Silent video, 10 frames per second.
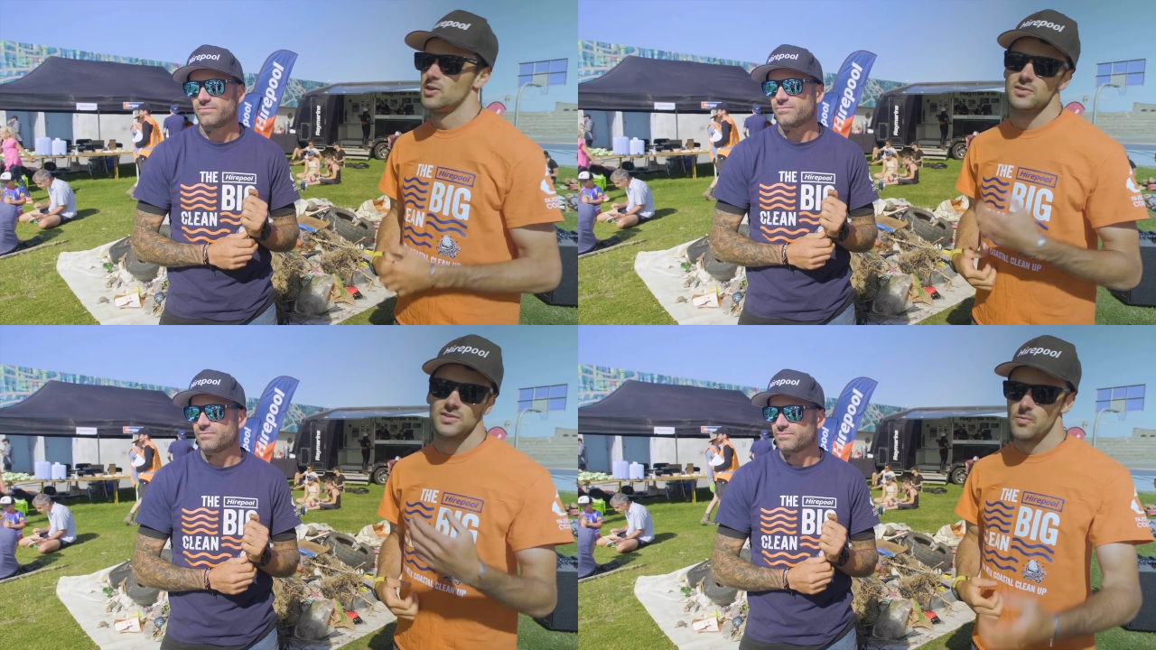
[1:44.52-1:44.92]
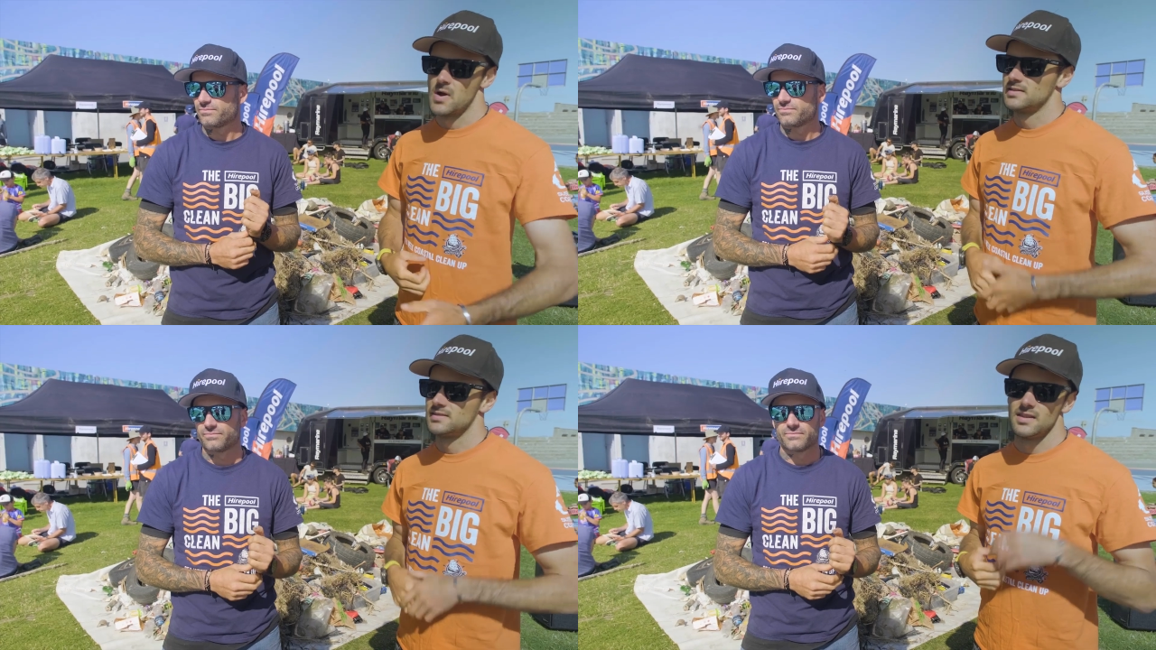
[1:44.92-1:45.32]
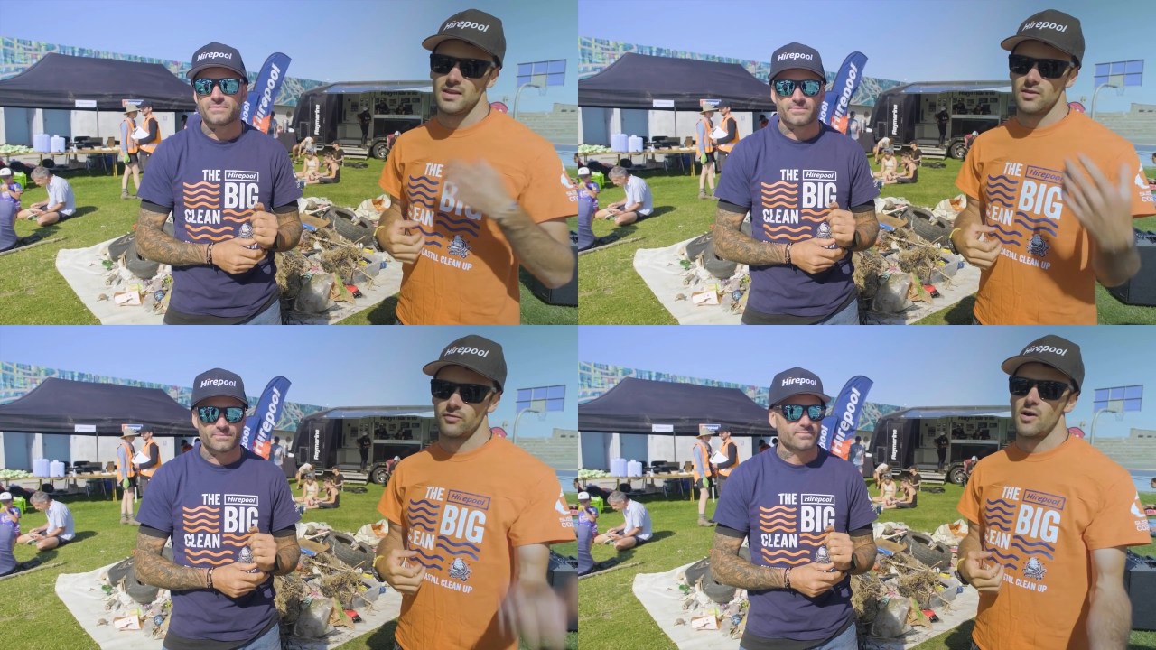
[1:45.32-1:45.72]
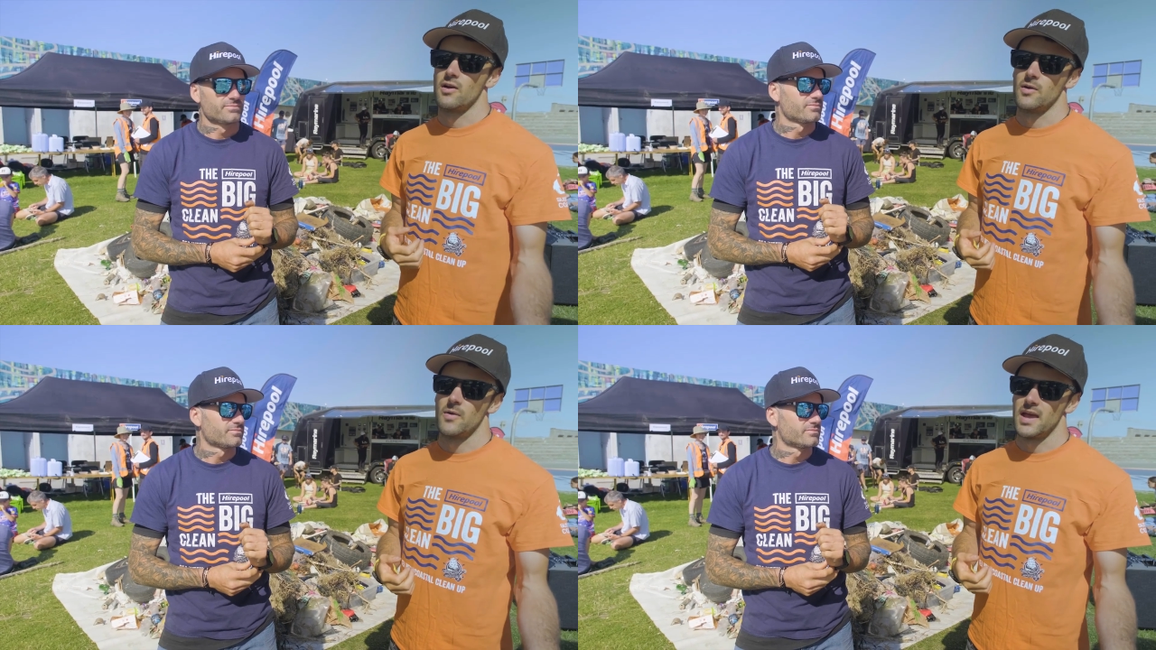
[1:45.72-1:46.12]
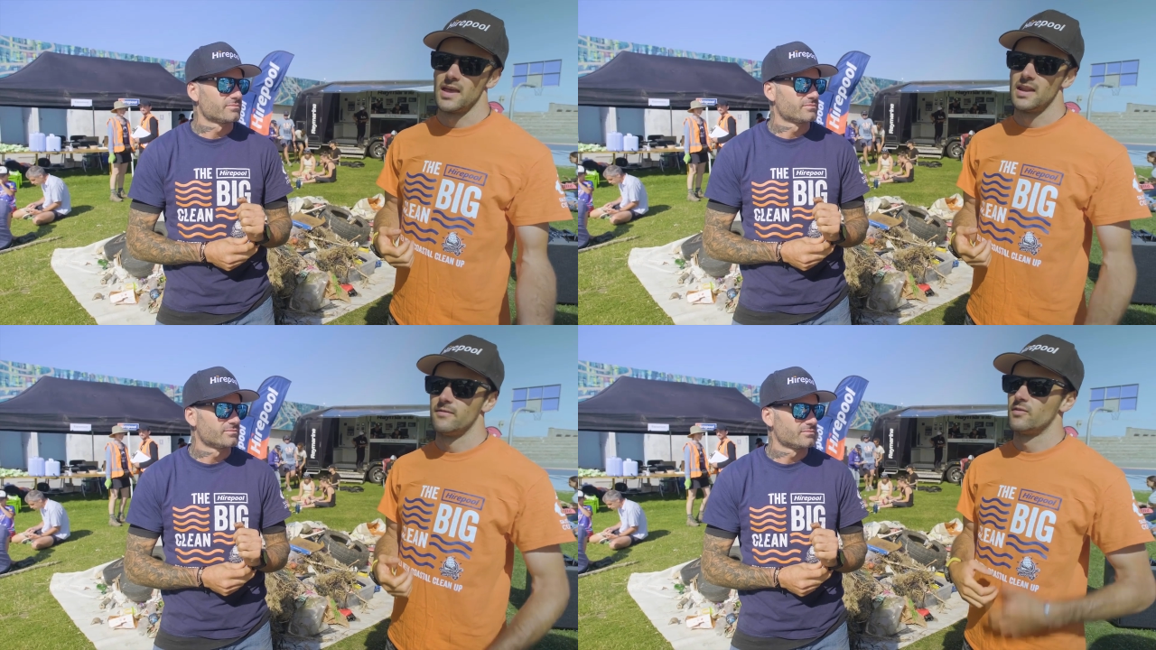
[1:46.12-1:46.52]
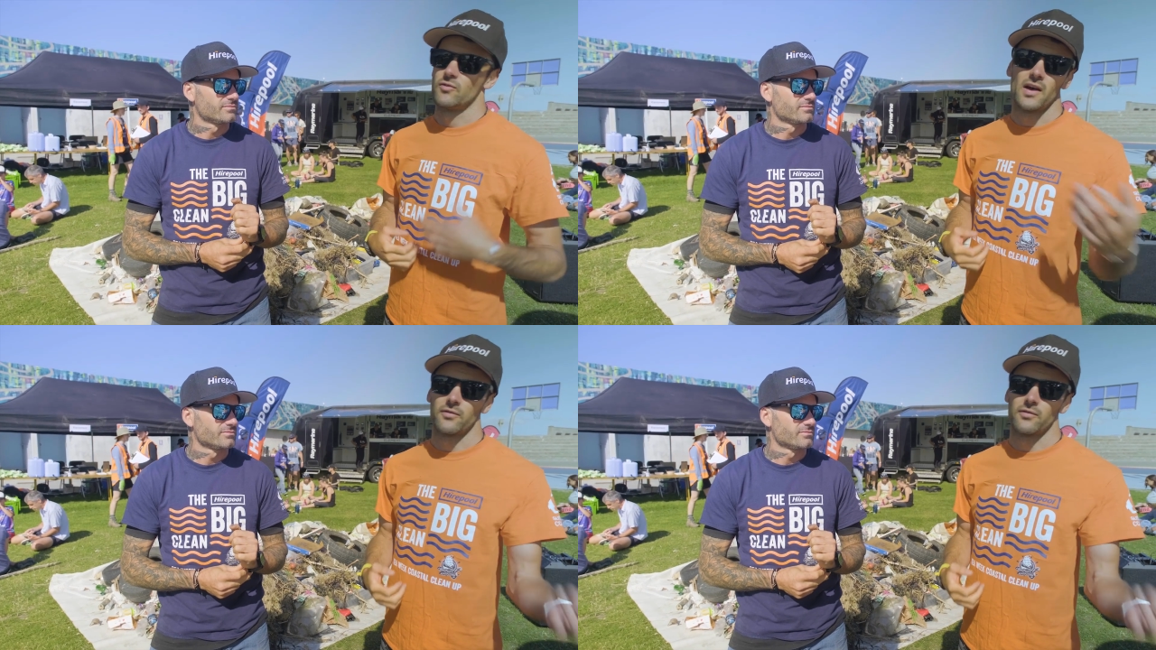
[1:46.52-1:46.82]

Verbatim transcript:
Speaker 1: using once and then you're throwing away and even if you are